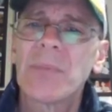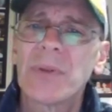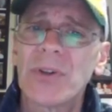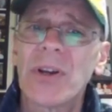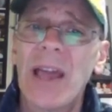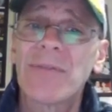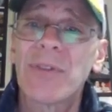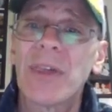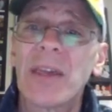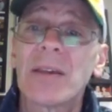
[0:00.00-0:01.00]
But you're going to have to
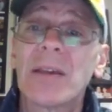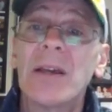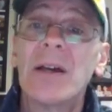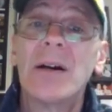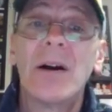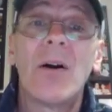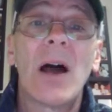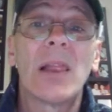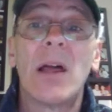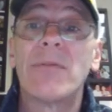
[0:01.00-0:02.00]
think. Oh,
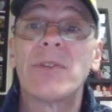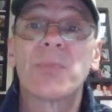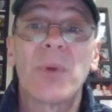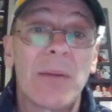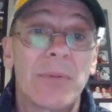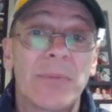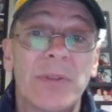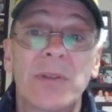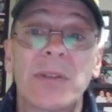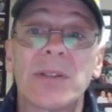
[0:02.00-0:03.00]
I love this problem,
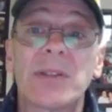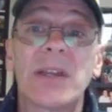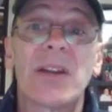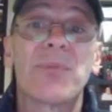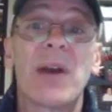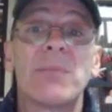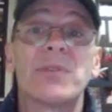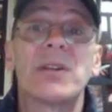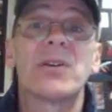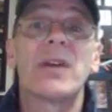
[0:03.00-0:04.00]
this set of
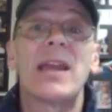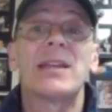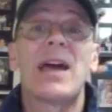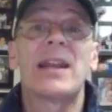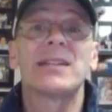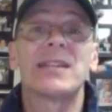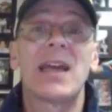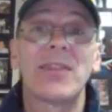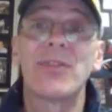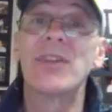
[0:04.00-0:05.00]
problems here, 8, 9, and
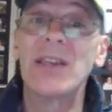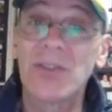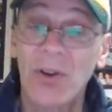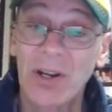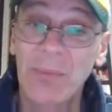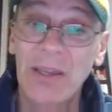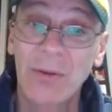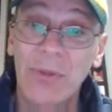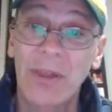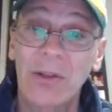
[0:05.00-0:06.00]
10. These are going to
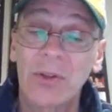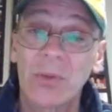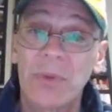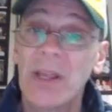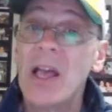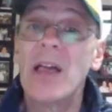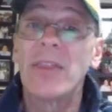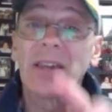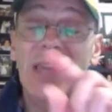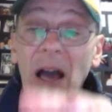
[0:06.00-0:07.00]
make you think a little bit.
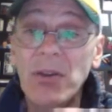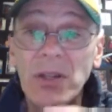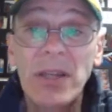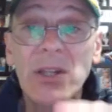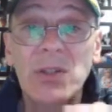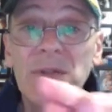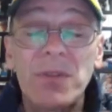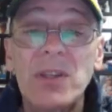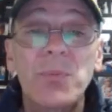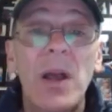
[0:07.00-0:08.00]
The calculations
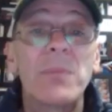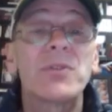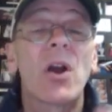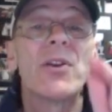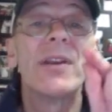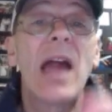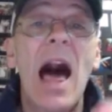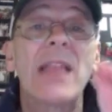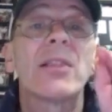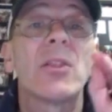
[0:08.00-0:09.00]
for these problems are
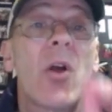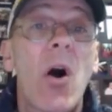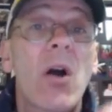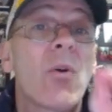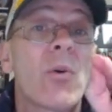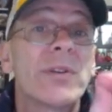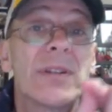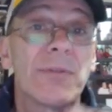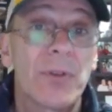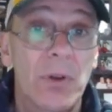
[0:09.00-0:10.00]
not long or
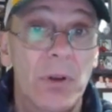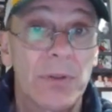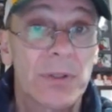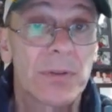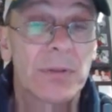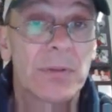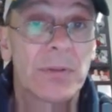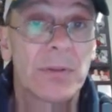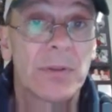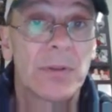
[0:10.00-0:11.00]
difficult,
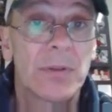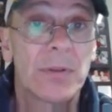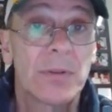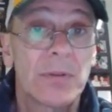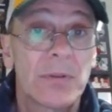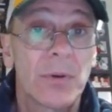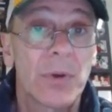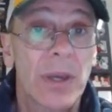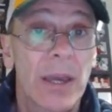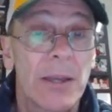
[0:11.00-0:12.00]

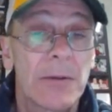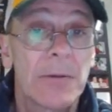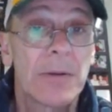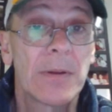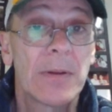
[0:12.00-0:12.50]
okay?